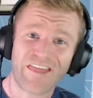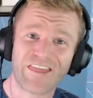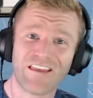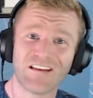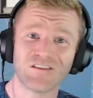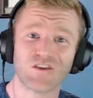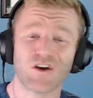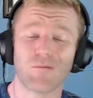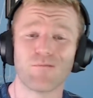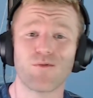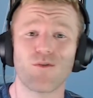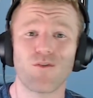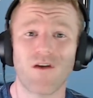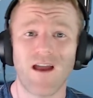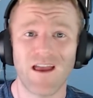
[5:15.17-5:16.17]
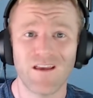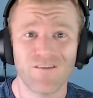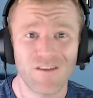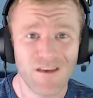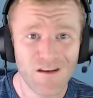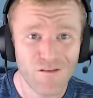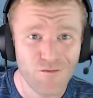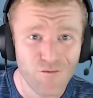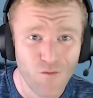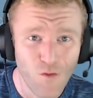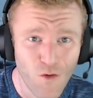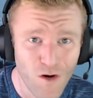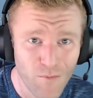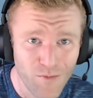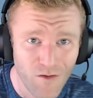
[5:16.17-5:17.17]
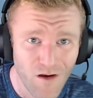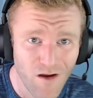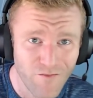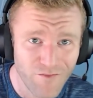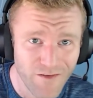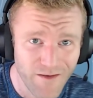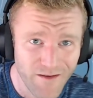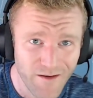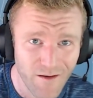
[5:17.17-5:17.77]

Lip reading: These are private for-profit